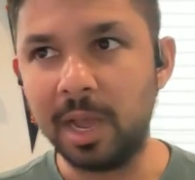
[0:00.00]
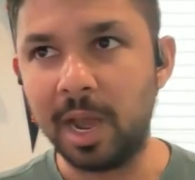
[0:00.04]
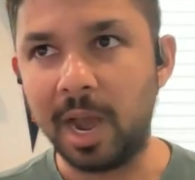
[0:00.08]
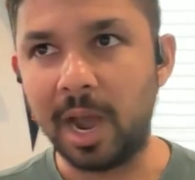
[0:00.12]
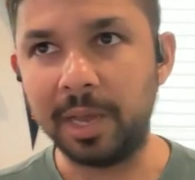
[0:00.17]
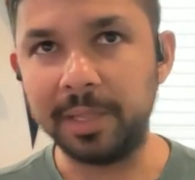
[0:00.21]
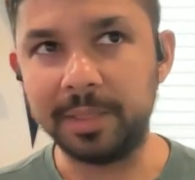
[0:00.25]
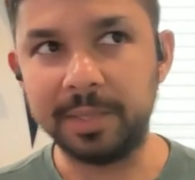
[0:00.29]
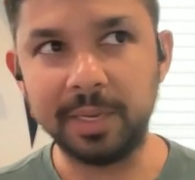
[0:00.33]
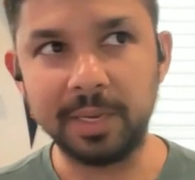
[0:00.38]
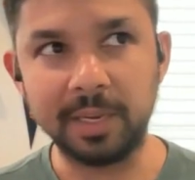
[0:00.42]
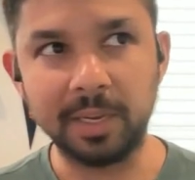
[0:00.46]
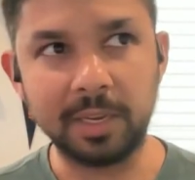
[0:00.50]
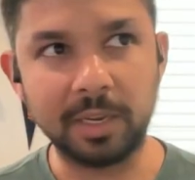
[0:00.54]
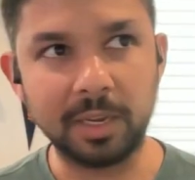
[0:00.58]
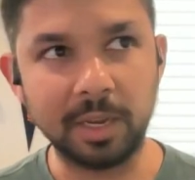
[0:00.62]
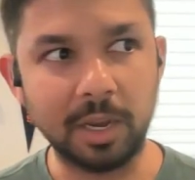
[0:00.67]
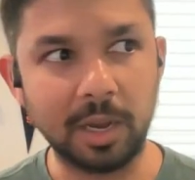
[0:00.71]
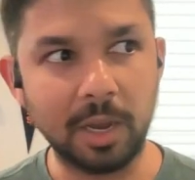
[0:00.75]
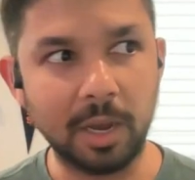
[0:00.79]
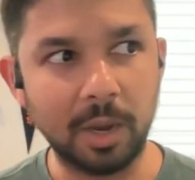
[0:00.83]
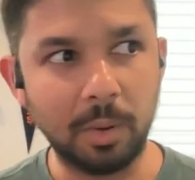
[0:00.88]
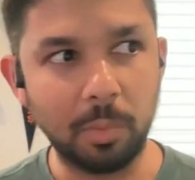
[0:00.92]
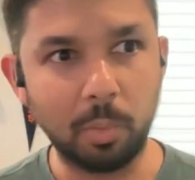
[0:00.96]
I think
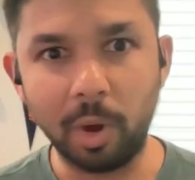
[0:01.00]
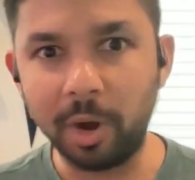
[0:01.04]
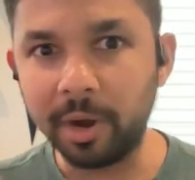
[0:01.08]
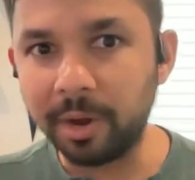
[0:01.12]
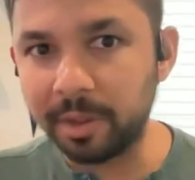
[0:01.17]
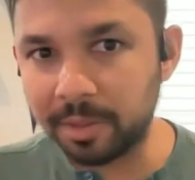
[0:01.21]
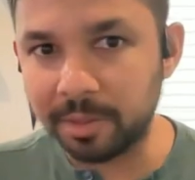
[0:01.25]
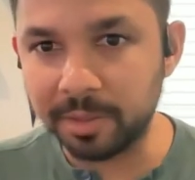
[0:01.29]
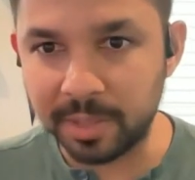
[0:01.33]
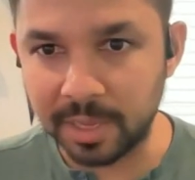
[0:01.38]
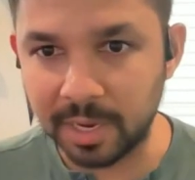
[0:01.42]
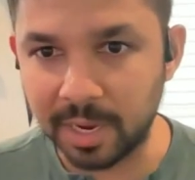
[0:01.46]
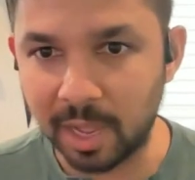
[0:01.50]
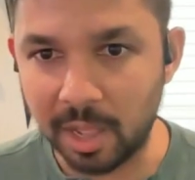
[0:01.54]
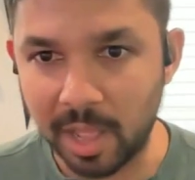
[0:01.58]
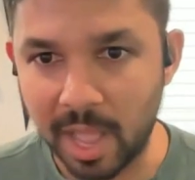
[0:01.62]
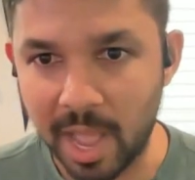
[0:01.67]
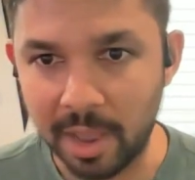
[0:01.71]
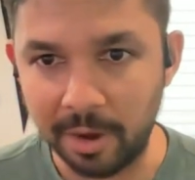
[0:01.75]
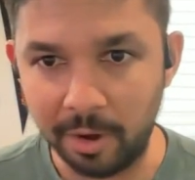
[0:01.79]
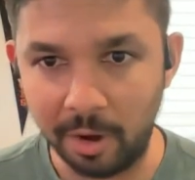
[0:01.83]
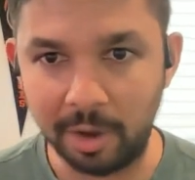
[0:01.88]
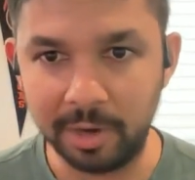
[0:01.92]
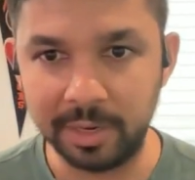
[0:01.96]
uh, one other thing I'll
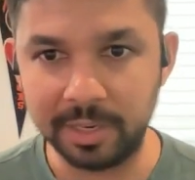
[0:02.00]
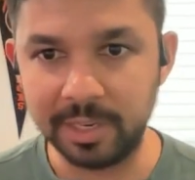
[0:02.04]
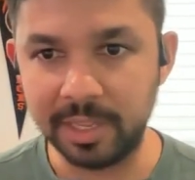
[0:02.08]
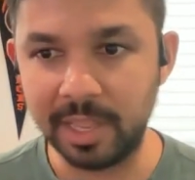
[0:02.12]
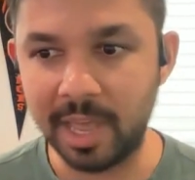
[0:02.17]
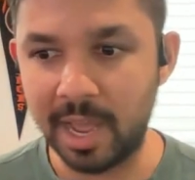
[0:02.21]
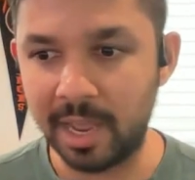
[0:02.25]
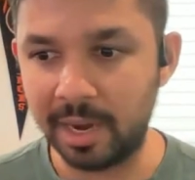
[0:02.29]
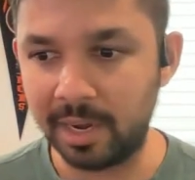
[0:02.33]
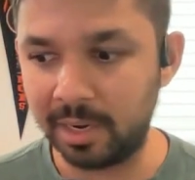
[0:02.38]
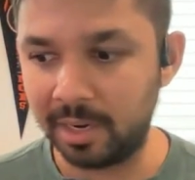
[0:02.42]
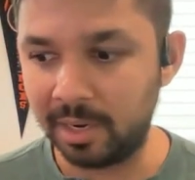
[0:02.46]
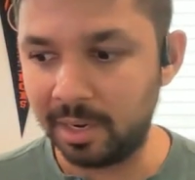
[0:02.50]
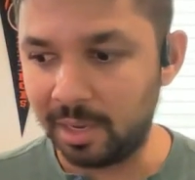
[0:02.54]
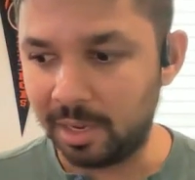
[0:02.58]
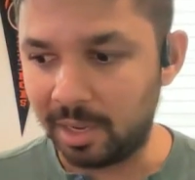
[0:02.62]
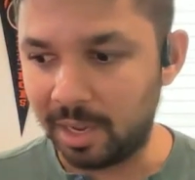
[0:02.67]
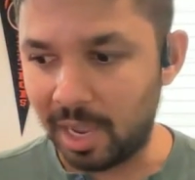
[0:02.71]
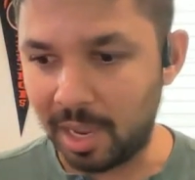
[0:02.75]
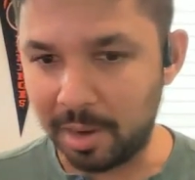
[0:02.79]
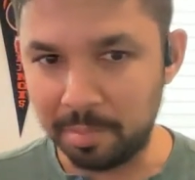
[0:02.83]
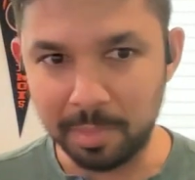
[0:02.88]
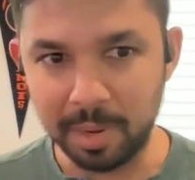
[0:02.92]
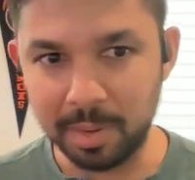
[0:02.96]
add on to that,
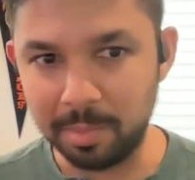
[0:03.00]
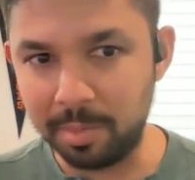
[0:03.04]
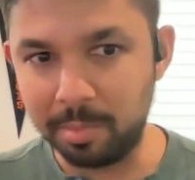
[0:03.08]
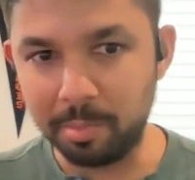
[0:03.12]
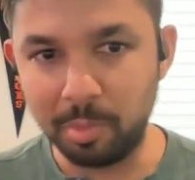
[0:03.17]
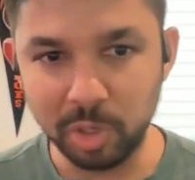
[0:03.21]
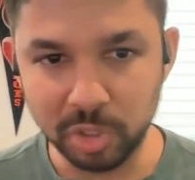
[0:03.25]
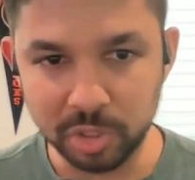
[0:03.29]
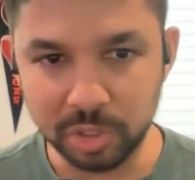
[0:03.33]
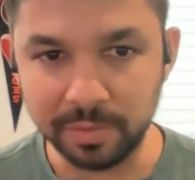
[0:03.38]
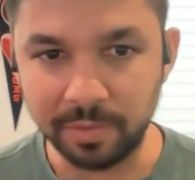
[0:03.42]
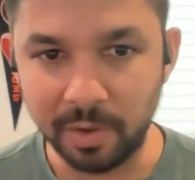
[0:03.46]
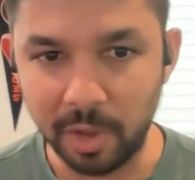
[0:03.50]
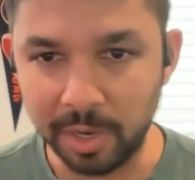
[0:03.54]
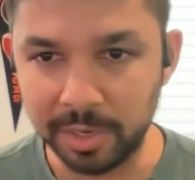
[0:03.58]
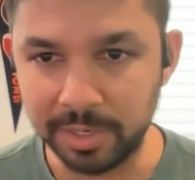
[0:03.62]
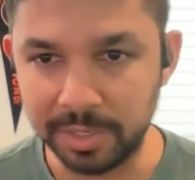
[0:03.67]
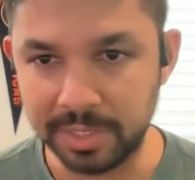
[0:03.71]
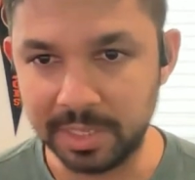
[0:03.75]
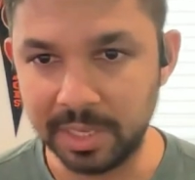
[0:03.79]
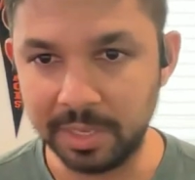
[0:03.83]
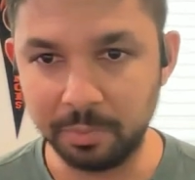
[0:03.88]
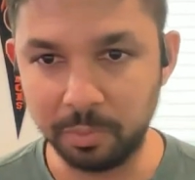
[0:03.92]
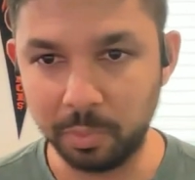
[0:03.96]
and maybe most of all,
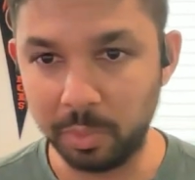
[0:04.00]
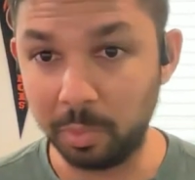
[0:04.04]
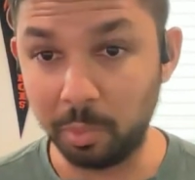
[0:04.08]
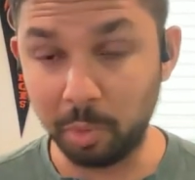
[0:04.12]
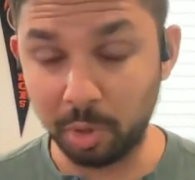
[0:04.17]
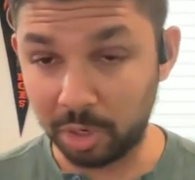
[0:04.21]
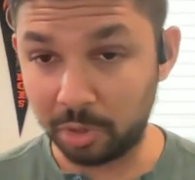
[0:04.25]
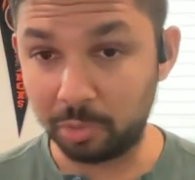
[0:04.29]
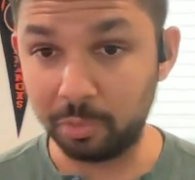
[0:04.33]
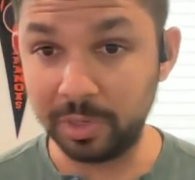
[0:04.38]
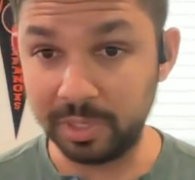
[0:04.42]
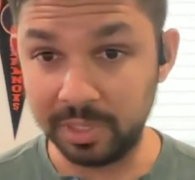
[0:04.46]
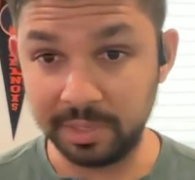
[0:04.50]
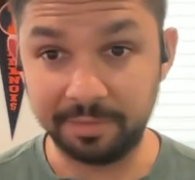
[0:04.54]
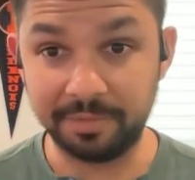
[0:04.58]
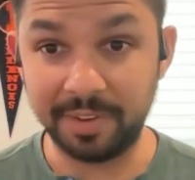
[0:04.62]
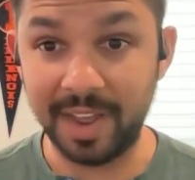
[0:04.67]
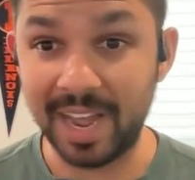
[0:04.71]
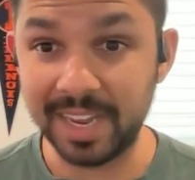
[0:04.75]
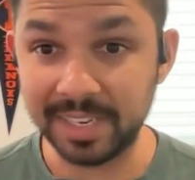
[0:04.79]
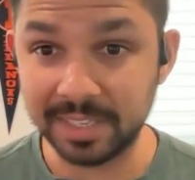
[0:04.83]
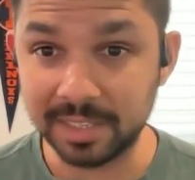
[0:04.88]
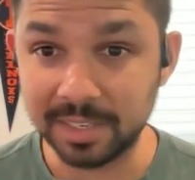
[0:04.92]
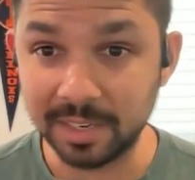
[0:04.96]
is that we work really
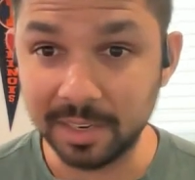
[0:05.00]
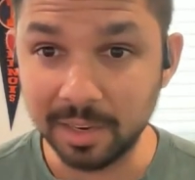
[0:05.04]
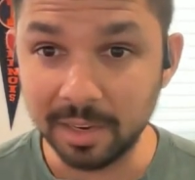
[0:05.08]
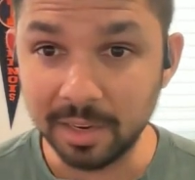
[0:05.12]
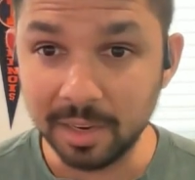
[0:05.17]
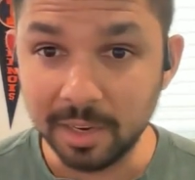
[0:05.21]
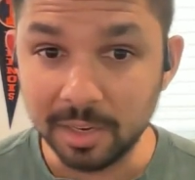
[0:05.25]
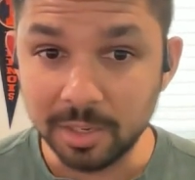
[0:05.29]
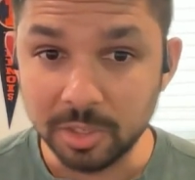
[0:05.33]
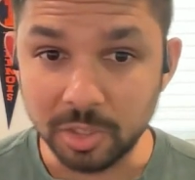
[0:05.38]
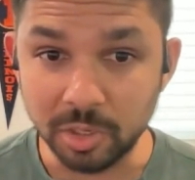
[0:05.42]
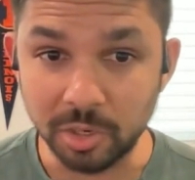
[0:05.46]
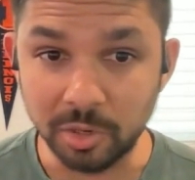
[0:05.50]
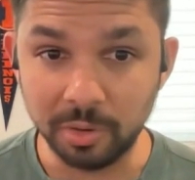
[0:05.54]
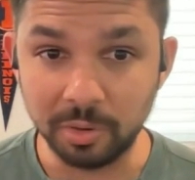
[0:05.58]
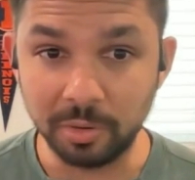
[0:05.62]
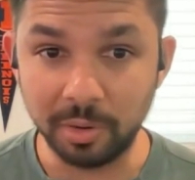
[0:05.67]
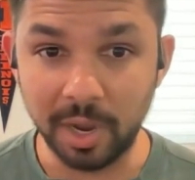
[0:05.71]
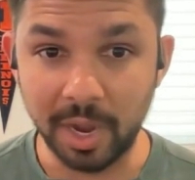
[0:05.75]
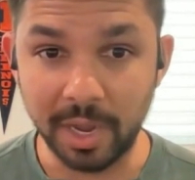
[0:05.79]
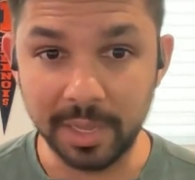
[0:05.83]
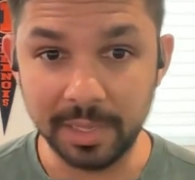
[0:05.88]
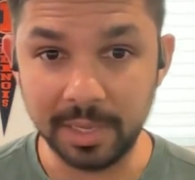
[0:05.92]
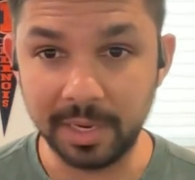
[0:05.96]
fast.
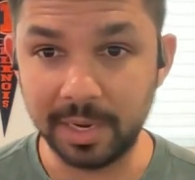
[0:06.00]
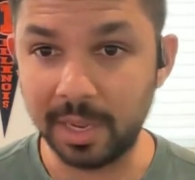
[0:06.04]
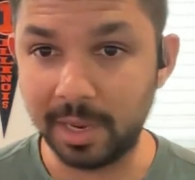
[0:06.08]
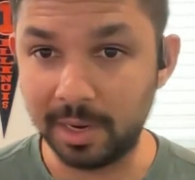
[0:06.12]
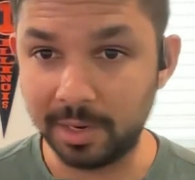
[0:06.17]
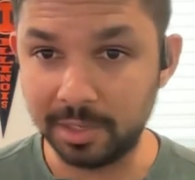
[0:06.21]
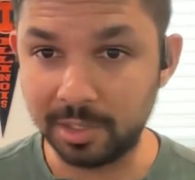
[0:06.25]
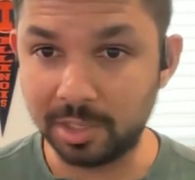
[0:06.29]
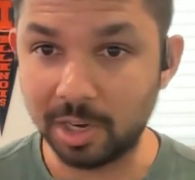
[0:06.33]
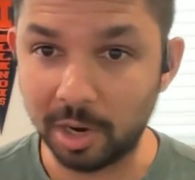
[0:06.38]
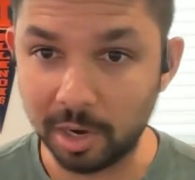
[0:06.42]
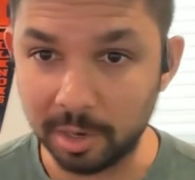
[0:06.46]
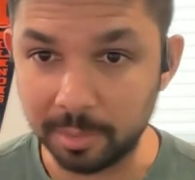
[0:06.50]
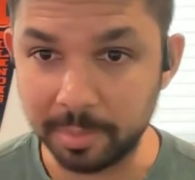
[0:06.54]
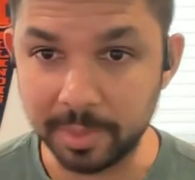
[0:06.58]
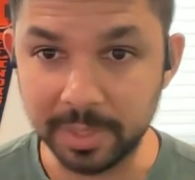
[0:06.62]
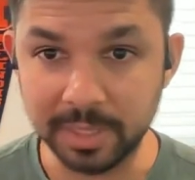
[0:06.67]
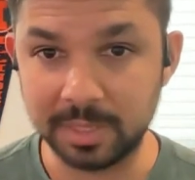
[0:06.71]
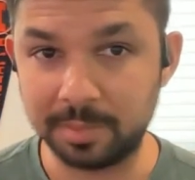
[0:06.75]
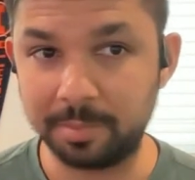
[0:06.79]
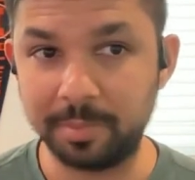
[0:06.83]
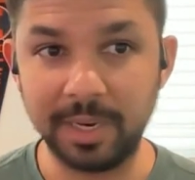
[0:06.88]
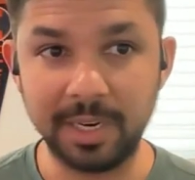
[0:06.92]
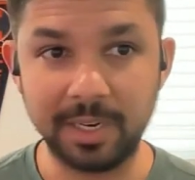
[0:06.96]
So I think at a startup
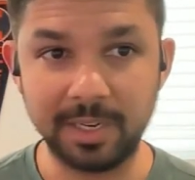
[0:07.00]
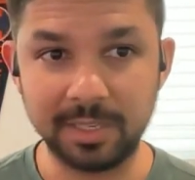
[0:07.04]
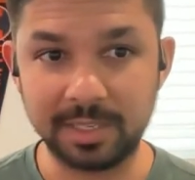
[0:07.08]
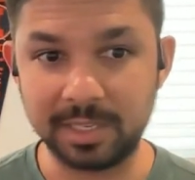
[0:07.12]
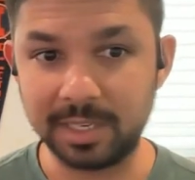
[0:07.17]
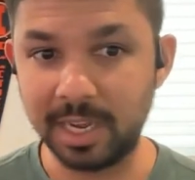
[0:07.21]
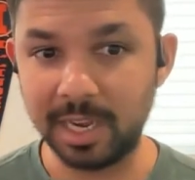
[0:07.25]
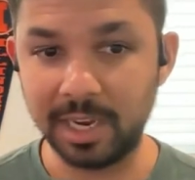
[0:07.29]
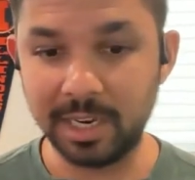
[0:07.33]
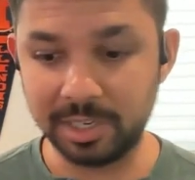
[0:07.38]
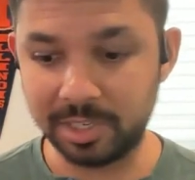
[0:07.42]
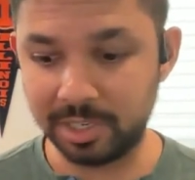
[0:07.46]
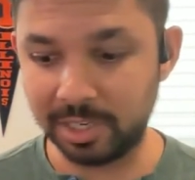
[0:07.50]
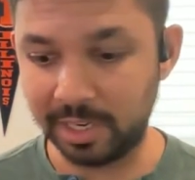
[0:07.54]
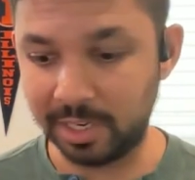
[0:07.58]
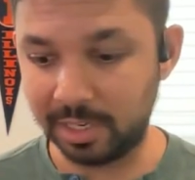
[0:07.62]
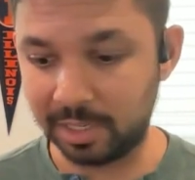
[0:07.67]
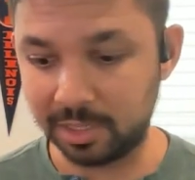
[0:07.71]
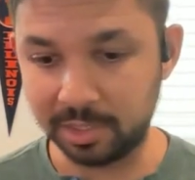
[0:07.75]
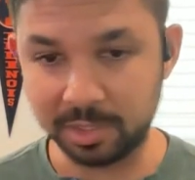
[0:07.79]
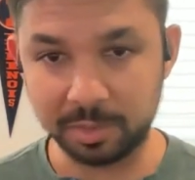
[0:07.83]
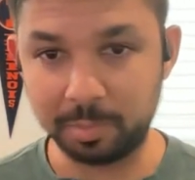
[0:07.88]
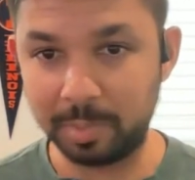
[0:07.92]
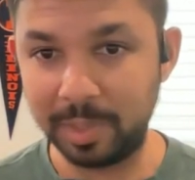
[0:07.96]
this sp- stage, like
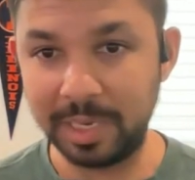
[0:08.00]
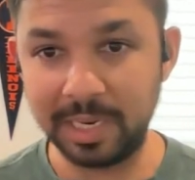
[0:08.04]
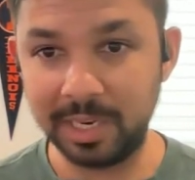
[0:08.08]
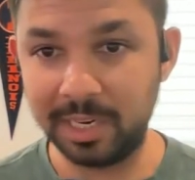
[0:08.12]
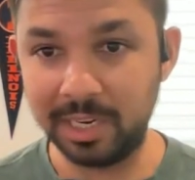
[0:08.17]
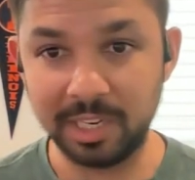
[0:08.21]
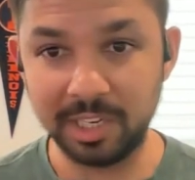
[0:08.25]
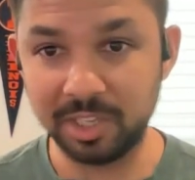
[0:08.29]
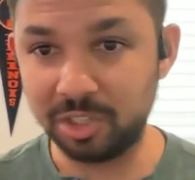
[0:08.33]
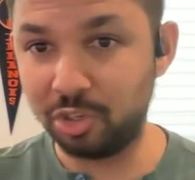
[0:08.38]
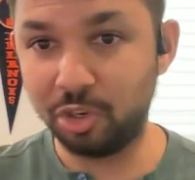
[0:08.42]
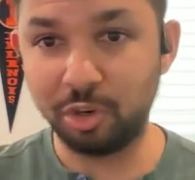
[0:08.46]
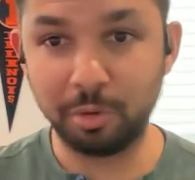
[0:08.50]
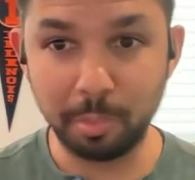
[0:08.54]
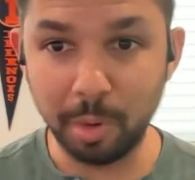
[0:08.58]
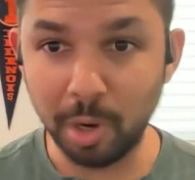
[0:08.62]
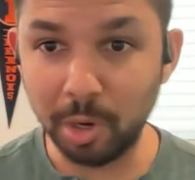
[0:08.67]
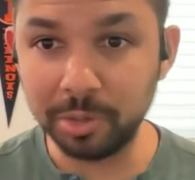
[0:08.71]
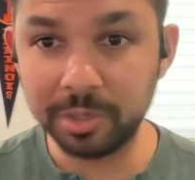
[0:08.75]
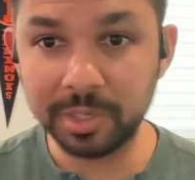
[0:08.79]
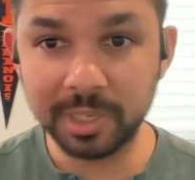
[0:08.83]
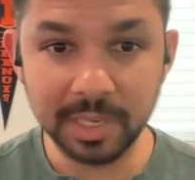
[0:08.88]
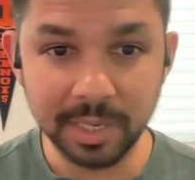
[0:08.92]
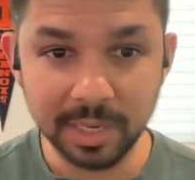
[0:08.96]
speed is your
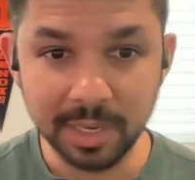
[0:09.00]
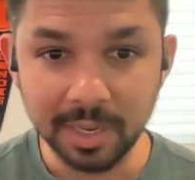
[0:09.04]
moat.